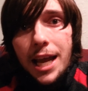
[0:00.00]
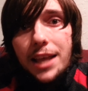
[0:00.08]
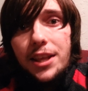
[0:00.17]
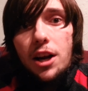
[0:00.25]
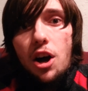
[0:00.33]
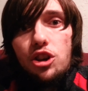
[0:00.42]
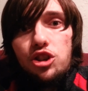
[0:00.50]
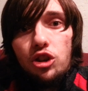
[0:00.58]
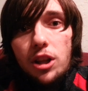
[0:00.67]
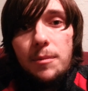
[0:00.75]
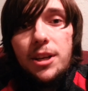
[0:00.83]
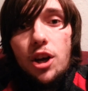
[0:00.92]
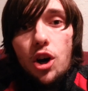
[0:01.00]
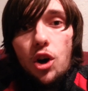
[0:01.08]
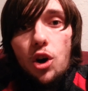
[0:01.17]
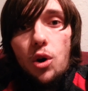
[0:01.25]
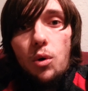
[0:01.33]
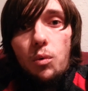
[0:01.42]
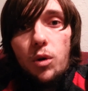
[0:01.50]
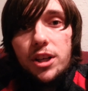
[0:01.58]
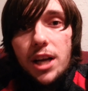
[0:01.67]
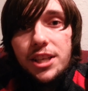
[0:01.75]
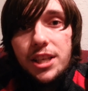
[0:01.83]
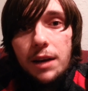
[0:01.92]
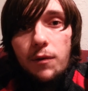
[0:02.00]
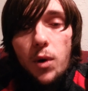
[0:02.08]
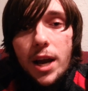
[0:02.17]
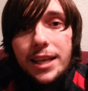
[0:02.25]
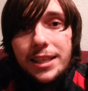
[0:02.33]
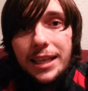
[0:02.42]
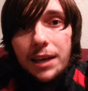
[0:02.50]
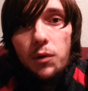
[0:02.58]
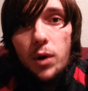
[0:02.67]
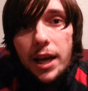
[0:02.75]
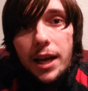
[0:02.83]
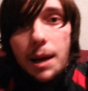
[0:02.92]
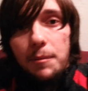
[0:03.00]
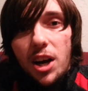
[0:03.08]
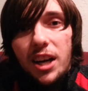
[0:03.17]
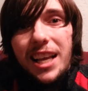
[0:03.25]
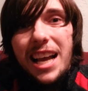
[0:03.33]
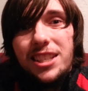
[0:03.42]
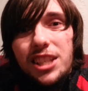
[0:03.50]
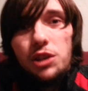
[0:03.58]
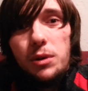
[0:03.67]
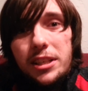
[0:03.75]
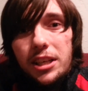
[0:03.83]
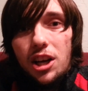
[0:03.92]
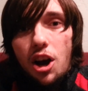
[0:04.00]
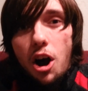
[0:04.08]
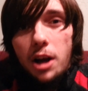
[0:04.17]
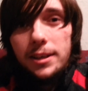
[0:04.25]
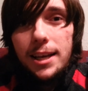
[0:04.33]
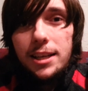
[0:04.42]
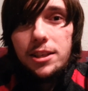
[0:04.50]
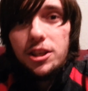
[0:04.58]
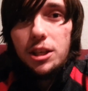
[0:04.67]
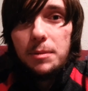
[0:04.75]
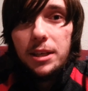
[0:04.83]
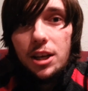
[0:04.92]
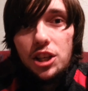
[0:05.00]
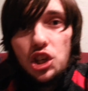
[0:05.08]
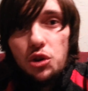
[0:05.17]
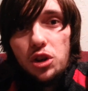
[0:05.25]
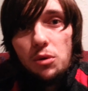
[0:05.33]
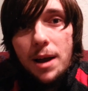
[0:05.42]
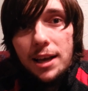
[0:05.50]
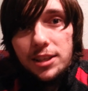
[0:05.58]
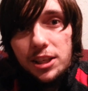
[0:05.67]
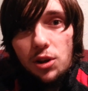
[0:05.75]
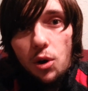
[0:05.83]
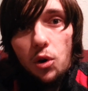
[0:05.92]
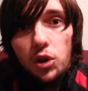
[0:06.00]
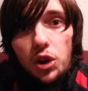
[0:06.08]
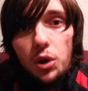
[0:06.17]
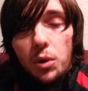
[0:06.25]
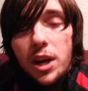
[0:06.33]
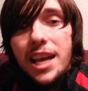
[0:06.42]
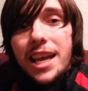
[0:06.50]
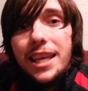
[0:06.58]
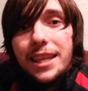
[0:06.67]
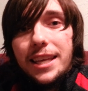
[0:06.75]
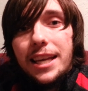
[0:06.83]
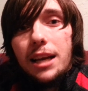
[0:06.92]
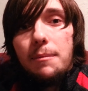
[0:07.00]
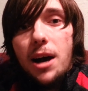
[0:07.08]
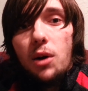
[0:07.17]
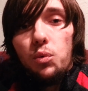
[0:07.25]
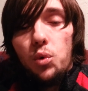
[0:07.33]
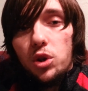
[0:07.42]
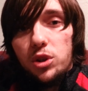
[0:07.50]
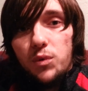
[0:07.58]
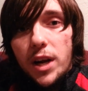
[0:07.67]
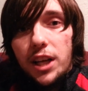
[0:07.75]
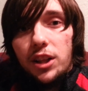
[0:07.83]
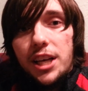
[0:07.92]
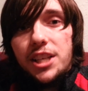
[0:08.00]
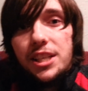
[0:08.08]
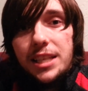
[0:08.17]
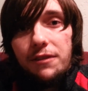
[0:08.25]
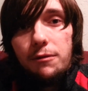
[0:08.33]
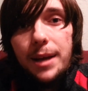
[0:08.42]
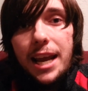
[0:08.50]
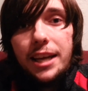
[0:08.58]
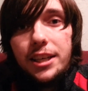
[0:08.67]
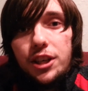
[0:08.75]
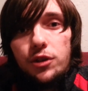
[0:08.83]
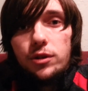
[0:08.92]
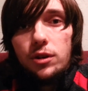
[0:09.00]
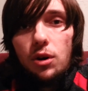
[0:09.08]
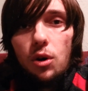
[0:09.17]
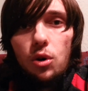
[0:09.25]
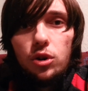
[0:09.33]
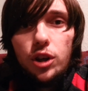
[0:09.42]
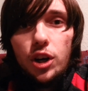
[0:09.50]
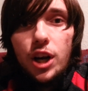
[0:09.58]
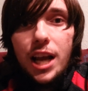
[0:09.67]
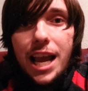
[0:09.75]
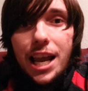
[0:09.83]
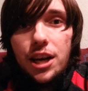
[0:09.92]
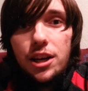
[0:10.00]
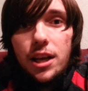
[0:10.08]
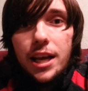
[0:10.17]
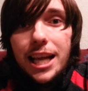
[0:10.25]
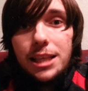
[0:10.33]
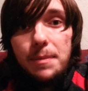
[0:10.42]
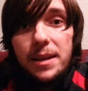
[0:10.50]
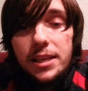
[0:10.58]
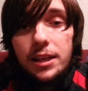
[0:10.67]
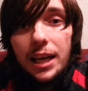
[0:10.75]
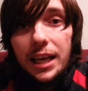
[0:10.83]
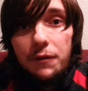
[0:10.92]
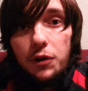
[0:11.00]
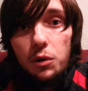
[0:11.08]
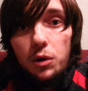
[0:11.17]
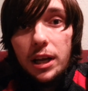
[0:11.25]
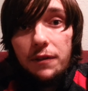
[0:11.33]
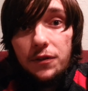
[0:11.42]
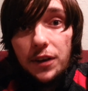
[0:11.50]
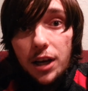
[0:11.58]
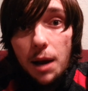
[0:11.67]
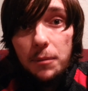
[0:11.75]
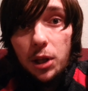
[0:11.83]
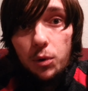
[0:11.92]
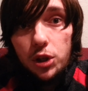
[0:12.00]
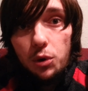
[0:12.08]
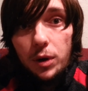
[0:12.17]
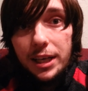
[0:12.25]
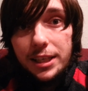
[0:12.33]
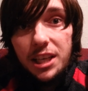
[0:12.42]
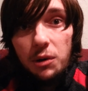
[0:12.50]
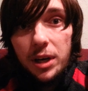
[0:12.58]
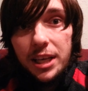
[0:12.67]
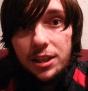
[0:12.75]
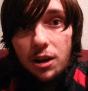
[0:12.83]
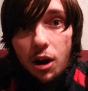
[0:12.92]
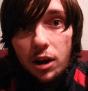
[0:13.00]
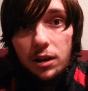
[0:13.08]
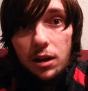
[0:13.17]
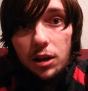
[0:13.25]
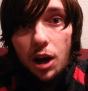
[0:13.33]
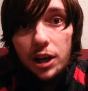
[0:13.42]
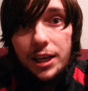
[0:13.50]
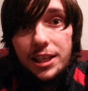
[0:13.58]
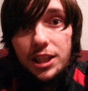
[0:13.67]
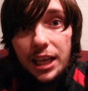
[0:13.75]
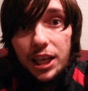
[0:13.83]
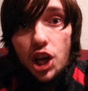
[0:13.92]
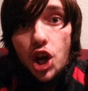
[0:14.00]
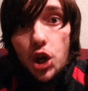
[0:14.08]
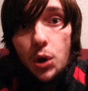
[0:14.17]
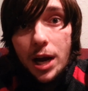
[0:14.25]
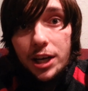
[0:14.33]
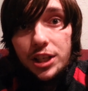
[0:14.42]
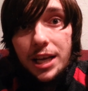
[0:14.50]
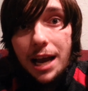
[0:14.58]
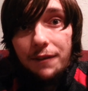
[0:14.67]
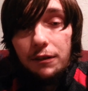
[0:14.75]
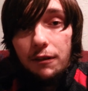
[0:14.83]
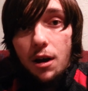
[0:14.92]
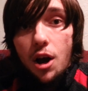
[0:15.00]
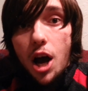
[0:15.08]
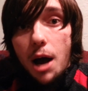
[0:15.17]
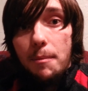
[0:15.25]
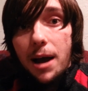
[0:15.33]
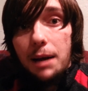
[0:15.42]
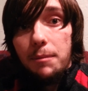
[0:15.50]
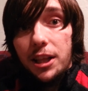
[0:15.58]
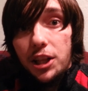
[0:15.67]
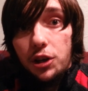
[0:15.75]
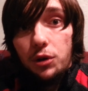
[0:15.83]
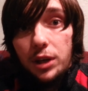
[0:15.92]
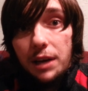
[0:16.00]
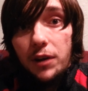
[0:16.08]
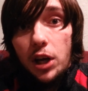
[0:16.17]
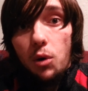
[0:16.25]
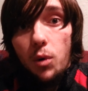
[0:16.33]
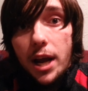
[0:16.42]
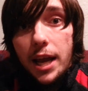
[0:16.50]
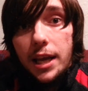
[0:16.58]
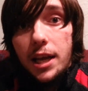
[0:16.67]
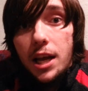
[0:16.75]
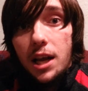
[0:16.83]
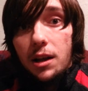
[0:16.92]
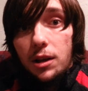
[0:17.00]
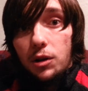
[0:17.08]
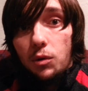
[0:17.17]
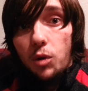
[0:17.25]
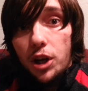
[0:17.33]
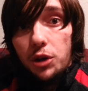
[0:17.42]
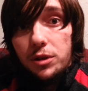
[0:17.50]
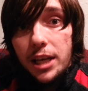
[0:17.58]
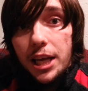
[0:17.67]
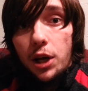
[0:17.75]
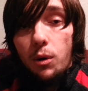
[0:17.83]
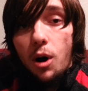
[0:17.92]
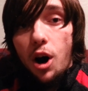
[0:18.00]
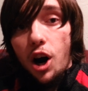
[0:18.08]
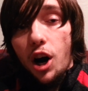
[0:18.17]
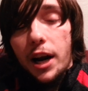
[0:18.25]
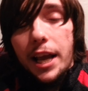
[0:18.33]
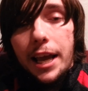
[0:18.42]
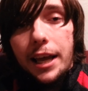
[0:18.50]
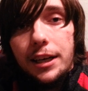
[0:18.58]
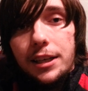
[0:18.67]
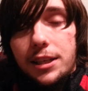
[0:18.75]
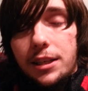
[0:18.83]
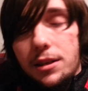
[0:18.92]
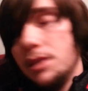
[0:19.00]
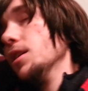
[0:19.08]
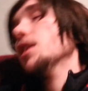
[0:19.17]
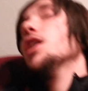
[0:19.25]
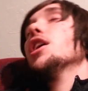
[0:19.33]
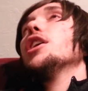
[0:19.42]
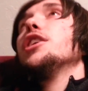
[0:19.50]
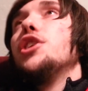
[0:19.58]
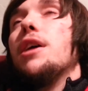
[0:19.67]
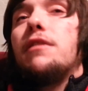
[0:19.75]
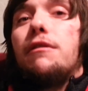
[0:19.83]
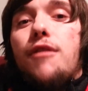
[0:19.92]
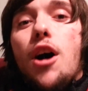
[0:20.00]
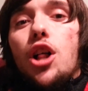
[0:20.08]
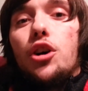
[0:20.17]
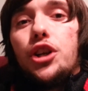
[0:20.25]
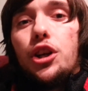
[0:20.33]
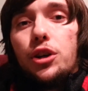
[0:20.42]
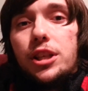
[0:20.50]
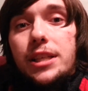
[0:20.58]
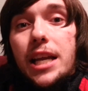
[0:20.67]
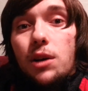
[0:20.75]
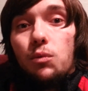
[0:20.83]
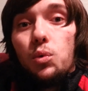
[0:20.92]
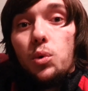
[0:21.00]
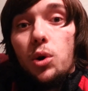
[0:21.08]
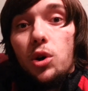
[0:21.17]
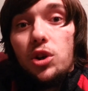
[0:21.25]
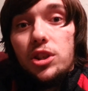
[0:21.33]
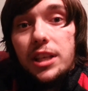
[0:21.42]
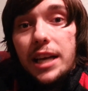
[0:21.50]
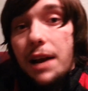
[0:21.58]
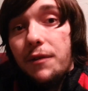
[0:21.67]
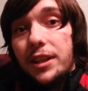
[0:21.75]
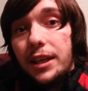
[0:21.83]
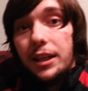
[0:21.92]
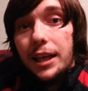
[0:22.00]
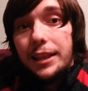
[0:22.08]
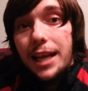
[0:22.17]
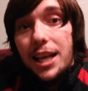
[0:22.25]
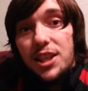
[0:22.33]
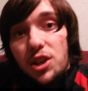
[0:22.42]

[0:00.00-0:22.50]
And then also let me know what I should give away as a giveaway. I'm not going to actually do it as a contest, just because YouTube has this whole new thing about rules and regulations. You have to be 18 years and older, and it's basically like if a company was doing a serious contest, like you actually have to abide by that. You're giving away what you say you are, and you have to follow your state rules and everything like that.